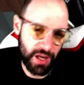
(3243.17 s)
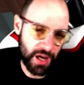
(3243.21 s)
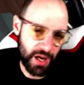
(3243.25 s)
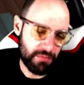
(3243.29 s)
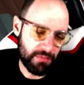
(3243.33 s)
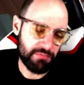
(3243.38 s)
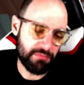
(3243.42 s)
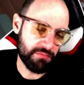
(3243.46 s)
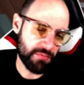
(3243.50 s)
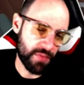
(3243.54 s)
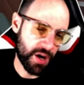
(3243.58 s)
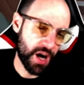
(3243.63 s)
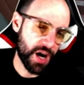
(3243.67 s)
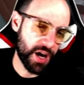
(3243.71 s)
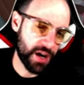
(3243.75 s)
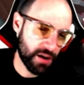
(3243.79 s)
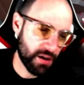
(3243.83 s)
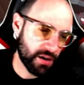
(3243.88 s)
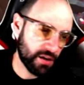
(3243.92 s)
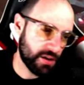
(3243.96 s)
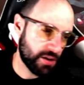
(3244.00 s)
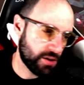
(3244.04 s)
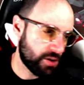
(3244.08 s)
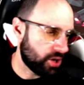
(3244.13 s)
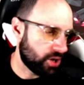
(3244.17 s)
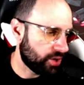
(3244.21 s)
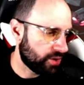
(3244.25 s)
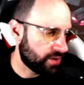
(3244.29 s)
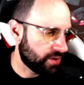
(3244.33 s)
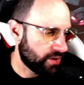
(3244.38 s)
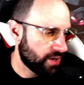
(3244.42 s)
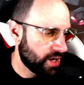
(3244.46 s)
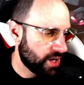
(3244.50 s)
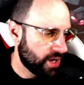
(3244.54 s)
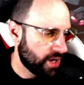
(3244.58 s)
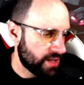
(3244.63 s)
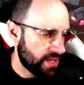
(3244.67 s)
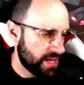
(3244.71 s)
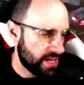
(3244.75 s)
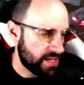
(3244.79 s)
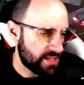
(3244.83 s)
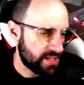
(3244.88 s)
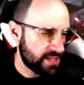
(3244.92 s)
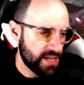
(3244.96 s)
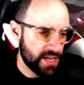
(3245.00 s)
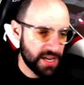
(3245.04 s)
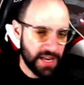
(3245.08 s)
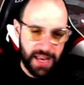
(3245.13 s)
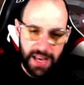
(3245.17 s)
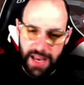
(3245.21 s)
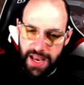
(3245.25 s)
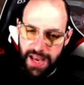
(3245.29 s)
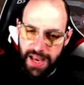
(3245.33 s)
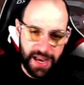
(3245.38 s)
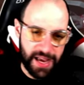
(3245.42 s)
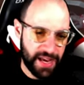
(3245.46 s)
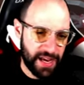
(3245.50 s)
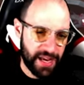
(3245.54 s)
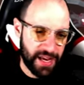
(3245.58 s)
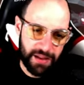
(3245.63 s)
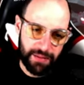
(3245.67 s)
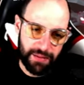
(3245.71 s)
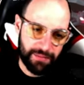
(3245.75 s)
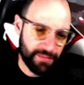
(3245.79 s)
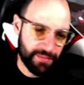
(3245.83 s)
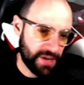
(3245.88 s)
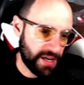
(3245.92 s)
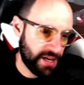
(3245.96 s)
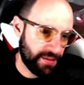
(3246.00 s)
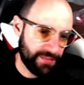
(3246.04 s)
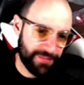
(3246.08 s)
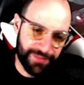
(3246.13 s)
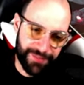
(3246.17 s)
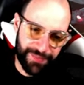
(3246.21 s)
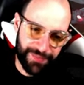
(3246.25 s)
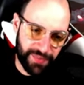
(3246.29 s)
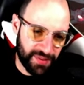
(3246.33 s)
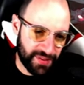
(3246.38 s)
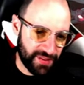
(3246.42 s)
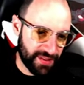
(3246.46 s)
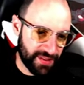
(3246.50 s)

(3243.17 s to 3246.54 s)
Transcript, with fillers: Yeah, I, he got this, and man,